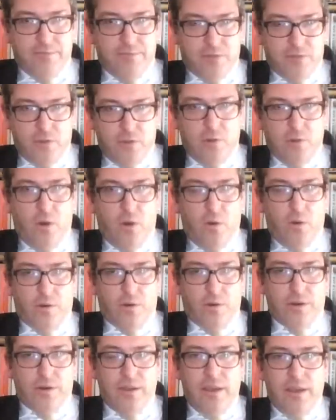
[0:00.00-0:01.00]
for too
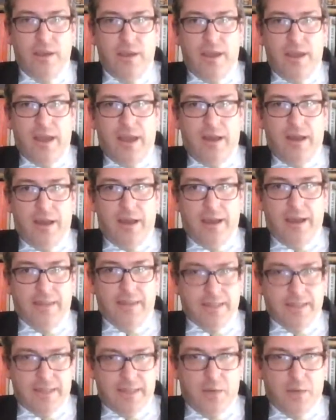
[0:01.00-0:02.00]
long, uh, and
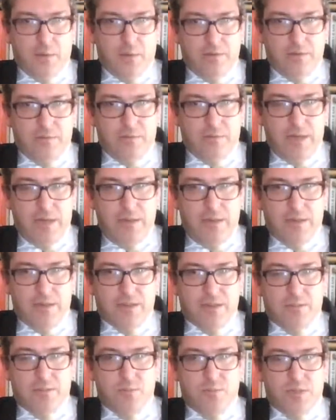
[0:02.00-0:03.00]
that's how we're in
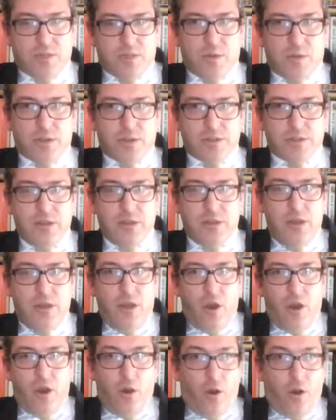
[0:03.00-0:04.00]
this situation
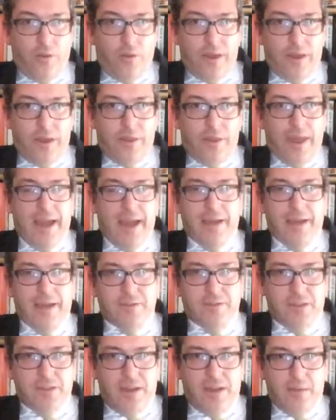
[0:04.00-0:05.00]
on the other
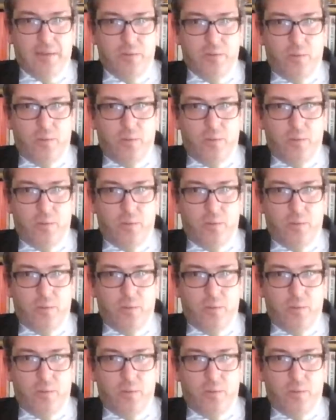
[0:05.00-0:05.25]
hand, uh,